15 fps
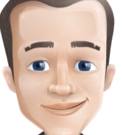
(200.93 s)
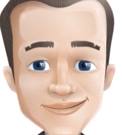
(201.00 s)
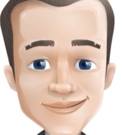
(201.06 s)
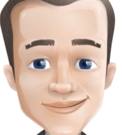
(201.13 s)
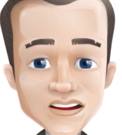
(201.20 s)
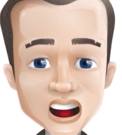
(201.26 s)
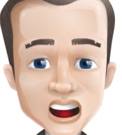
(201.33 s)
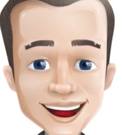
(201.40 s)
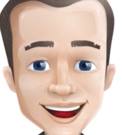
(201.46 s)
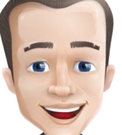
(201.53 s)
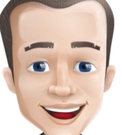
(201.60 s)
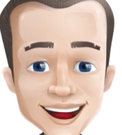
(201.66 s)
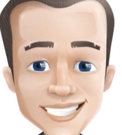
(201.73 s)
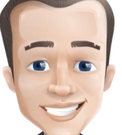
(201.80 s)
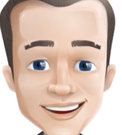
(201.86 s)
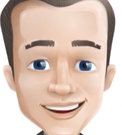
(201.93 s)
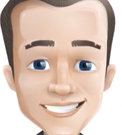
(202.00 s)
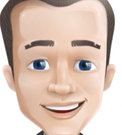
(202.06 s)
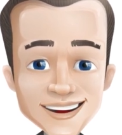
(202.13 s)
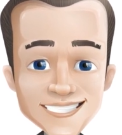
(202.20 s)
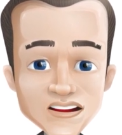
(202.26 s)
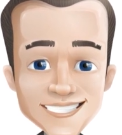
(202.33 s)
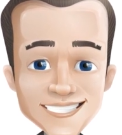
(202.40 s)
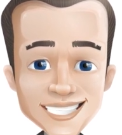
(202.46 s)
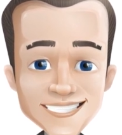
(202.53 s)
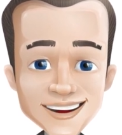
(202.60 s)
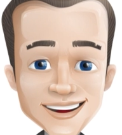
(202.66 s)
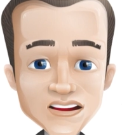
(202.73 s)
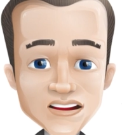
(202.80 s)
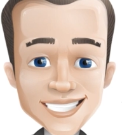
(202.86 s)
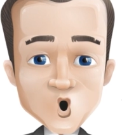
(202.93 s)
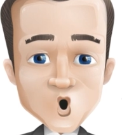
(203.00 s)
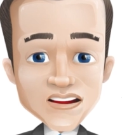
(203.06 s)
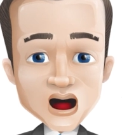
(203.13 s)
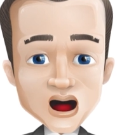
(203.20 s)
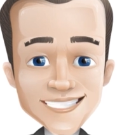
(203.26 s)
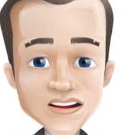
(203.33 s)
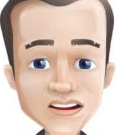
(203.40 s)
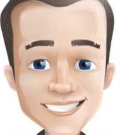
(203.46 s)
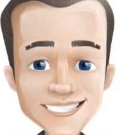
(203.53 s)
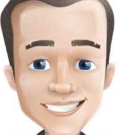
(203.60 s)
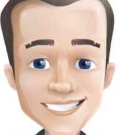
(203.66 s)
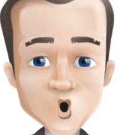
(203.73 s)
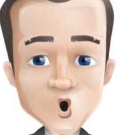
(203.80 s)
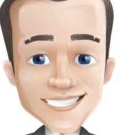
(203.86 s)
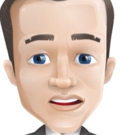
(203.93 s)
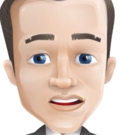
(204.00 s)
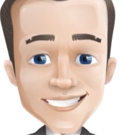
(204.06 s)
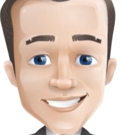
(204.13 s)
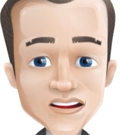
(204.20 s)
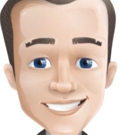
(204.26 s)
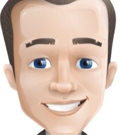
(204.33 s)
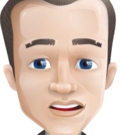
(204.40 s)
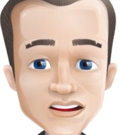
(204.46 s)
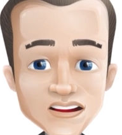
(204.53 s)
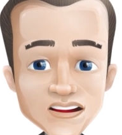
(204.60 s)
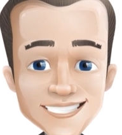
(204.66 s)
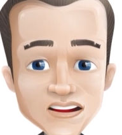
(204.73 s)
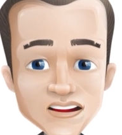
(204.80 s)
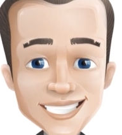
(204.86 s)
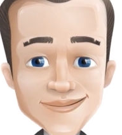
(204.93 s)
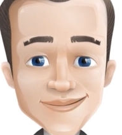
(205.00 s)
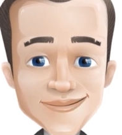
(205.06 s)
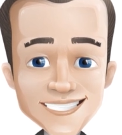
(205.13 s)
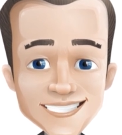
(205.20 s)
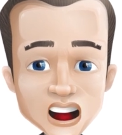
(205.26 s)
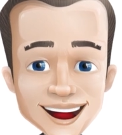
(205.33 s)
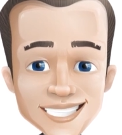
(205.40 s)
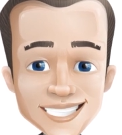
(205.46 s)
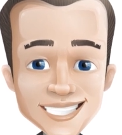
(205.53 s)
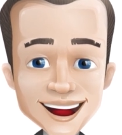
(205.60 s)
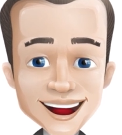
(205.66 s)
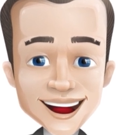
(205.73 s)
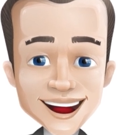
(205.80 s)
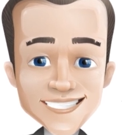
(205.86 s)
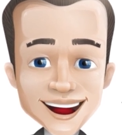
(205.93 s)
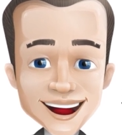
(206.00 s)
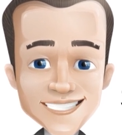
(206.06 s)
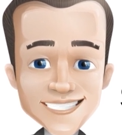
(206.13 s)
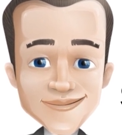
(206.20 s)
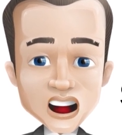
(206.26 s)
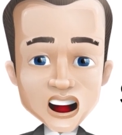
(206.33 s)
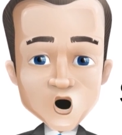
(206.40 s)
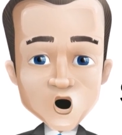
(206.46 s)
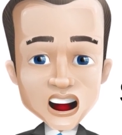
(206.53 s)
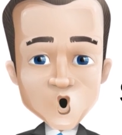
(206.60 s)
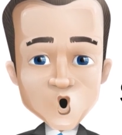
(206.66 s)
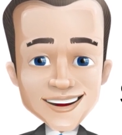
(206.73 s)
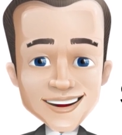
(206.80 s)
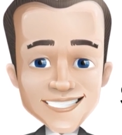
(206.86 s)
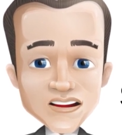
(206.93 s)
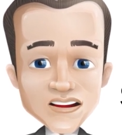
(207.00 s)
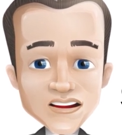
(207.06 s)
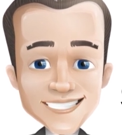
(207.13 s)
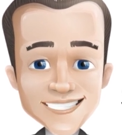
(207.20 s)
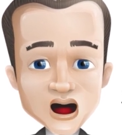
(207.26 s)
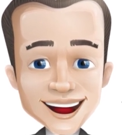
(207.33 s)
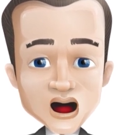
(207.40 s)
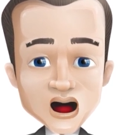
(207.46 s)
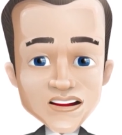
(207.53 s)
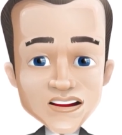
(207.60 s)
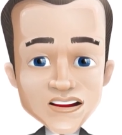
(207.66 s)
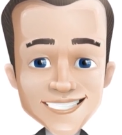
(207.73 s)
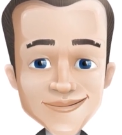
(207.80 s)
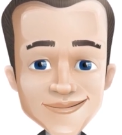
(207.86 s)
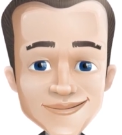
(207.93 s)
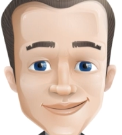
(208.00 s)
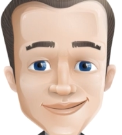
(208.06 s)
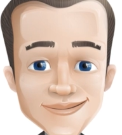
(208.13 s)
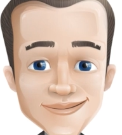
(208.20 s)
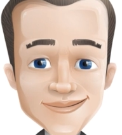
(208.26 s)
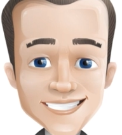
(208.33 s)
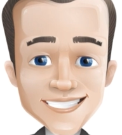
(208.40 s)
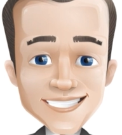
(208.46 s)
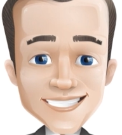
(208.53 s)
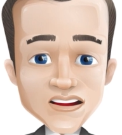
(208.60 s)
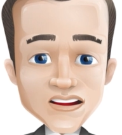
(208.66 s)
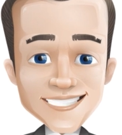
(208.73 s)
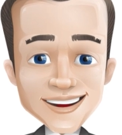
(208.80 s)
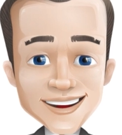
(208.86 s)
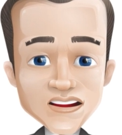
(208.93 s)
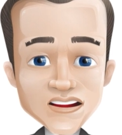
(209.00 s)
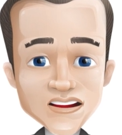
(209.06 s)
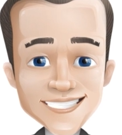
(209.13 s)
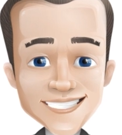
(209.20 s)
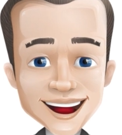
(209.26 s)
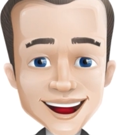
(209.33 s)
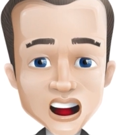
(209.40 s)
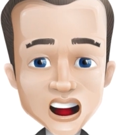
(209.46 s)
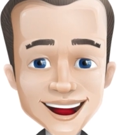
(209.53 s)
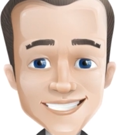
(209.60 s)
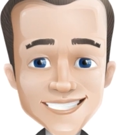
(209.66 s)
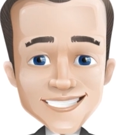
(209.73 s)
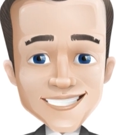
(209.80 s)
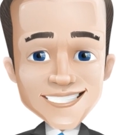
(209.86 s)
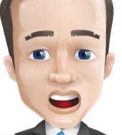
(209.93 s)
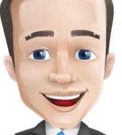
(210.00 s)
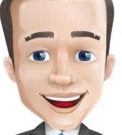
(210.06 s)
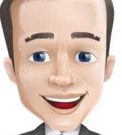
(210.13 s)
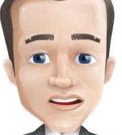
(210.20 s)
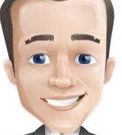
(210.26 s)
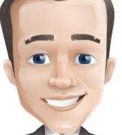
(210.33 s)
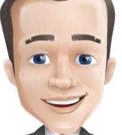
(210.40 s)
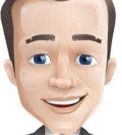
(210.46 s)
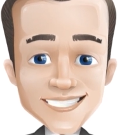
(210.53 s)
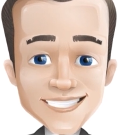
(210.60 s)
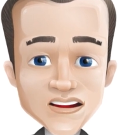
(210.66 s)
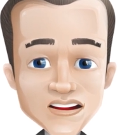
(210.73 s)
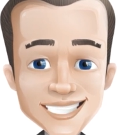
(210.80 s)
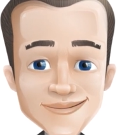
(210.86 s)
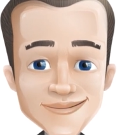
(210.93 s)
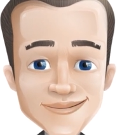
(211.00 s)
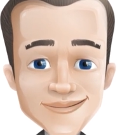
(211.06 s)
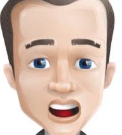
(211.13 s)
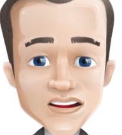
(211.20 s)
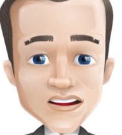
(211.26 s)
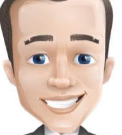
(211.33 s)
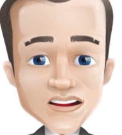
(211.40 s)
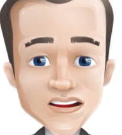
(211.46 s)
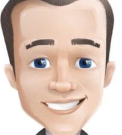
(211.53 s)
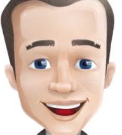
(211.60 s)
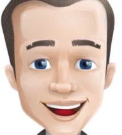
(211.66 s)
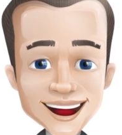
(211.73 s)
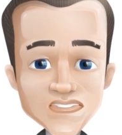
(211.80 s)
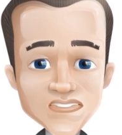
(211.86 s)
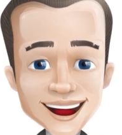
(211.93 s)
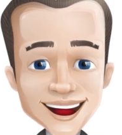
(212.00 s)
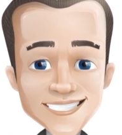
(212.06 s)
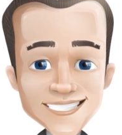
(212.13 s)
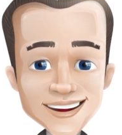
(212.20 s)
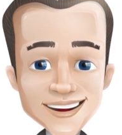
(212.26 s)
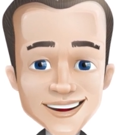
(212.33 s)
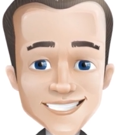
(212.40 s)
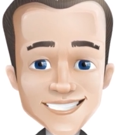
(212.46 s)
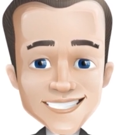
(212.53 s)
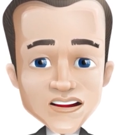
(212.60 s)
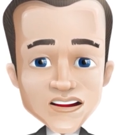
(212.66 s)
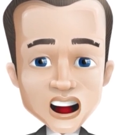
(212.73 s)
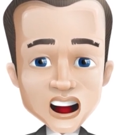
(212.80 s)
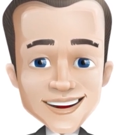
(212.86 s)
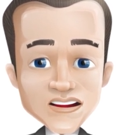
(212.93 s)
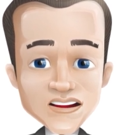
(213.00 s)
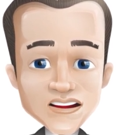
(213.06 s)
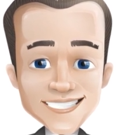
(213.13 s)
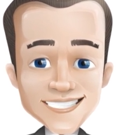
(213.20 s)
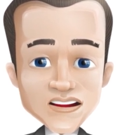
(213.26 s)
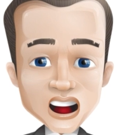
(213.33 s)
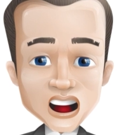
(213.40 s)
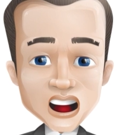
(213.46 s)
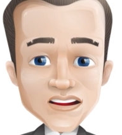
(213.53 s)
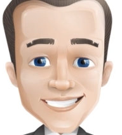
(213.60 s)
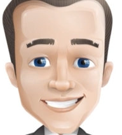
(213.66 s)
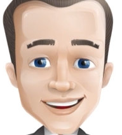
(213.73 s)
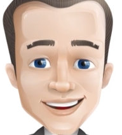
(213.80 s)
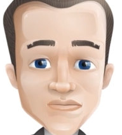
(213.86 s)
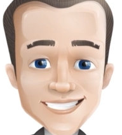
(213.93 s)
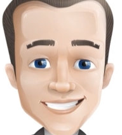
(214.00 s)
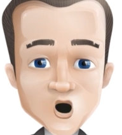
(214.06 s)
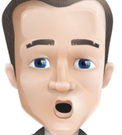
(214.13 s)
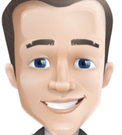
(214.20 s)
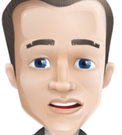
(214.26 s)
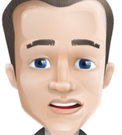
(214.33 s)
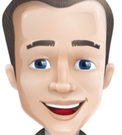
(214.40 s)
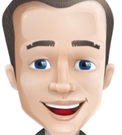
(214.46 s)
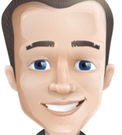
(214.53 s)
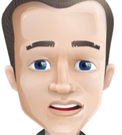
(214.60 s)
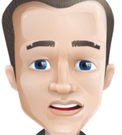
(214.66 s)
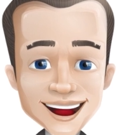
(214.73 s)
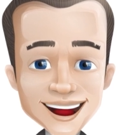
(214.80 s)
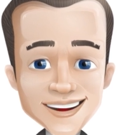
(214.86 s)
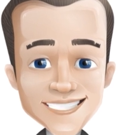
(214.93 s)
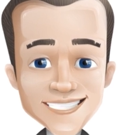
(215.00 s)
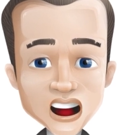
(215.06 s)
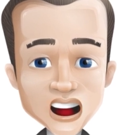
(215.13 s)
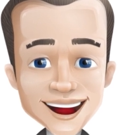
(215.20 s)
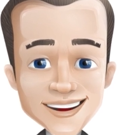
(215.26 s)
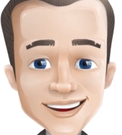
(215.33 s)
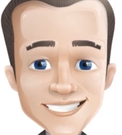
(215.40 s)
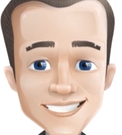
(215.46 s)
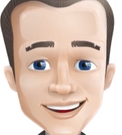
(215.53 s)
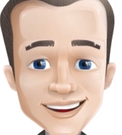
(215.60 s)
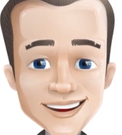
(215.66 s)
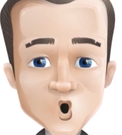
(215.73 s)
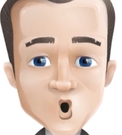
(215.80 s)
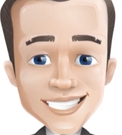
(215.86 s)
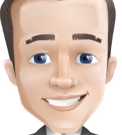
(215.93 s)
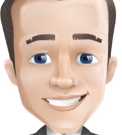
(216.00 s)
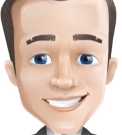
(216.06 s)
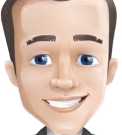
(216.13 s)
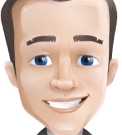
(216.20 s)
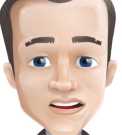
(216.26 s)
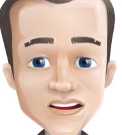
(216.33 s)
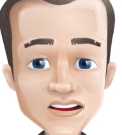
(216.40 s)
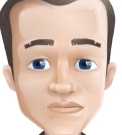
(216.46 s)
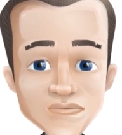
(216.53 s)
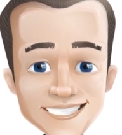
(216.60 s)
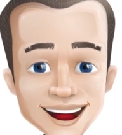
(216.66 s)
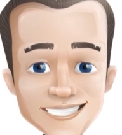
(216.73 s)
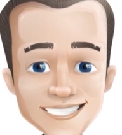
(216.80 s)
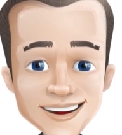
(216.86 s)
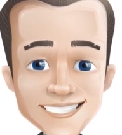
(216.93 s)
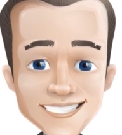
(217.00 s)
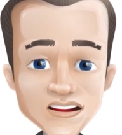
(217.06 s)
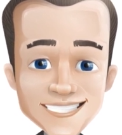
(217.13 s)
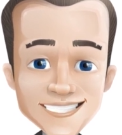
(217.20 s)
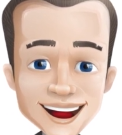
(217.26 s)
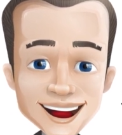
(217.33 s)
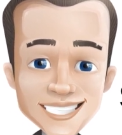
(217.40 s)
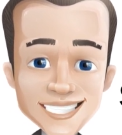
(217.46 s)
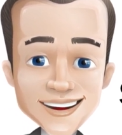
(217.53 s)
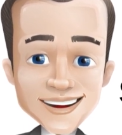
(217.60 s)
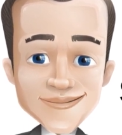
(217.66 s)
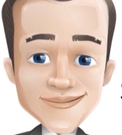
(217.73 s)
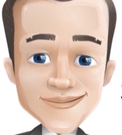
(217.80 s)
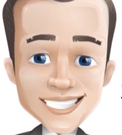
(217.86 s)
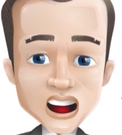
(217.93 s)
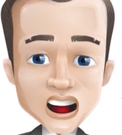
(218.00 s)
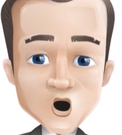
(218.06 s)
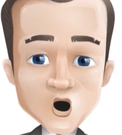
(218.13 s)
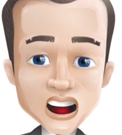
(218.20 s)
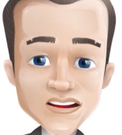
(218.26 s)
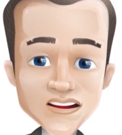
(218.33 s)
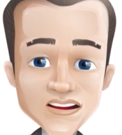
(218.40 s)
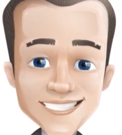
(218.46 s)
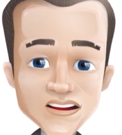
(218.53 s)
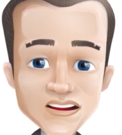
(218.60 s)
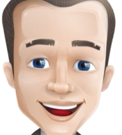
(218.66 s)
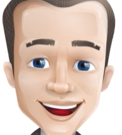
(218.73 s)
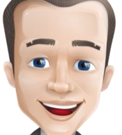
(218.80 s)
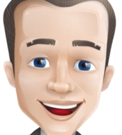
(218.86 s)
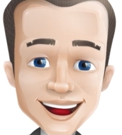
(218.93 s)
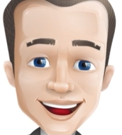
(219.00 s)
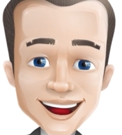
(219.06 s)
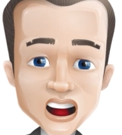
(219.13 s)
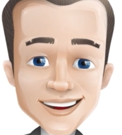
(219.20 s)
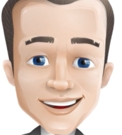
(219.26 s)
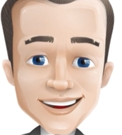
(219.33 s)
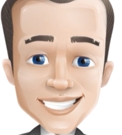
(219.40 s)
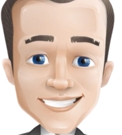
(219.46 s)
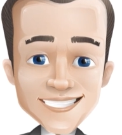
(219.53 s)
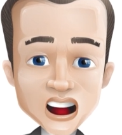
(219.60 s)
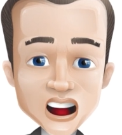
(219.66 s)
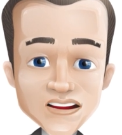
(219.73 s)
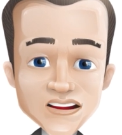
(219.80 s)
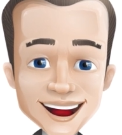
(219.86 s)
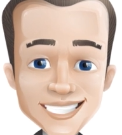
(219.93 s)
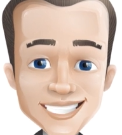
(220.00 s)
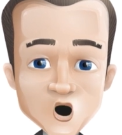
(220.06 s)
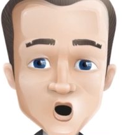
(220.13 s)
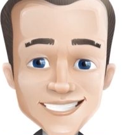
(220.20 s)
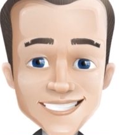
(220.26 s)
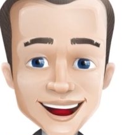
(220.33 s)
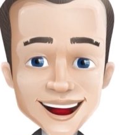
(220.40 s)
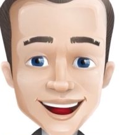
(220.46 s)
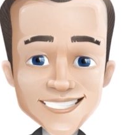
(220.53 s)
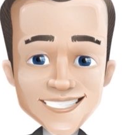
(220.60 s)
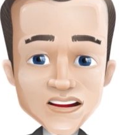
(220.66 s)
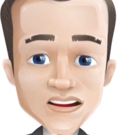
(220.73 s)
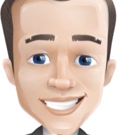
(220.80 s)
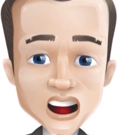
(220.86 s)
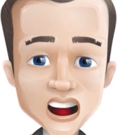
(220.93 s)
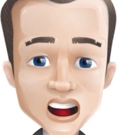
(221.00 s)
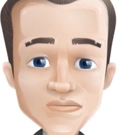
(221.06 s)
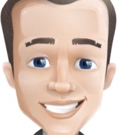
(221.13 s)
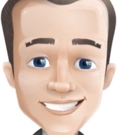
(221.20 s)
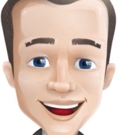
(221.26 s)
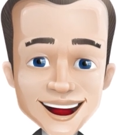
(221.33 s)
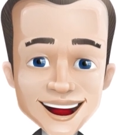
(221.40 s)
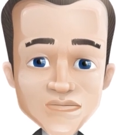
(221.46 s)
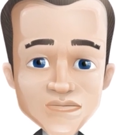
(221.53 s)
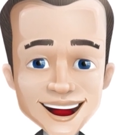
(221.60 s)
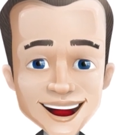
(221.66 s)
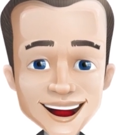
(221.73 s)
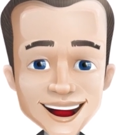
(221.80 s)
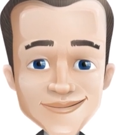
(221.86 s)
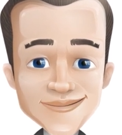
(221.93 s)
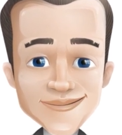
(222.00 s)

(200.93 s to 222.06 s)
Automatic instant execution of orders is crucial to a scalper, so a direct access broker is the preferred method. Scalping as a supplementary style. Traders with longer time frames can use scalping as a supplementary approach. The most obvious way is to use when the market is choppy or locked in a narrow range. When there are no trends in a longer time frame,